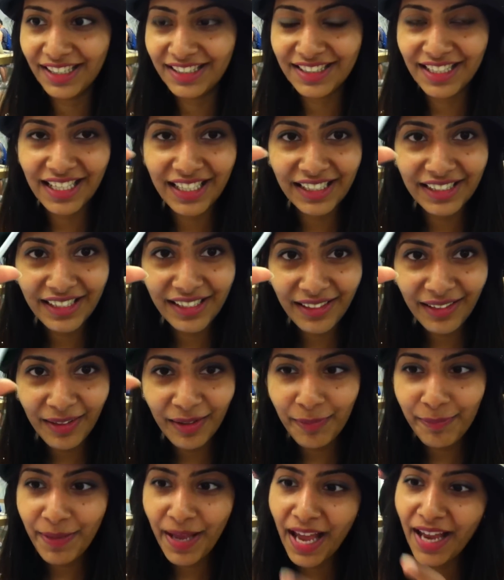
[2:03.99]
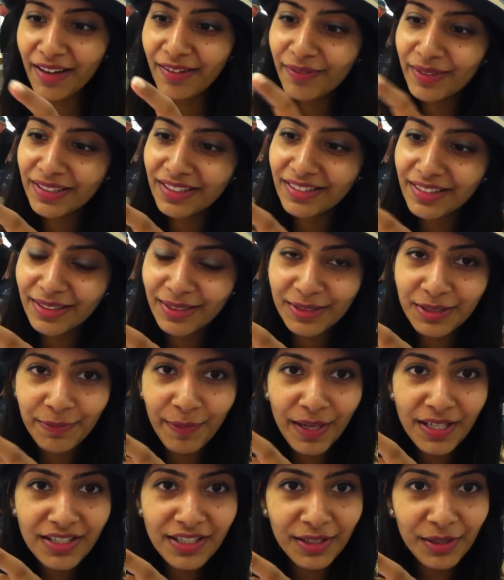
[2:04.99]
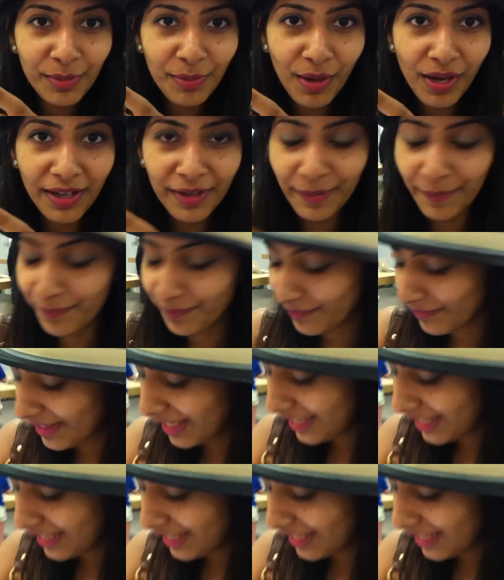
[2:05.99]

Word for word: It's like a little pen with a little sponge at the bottom.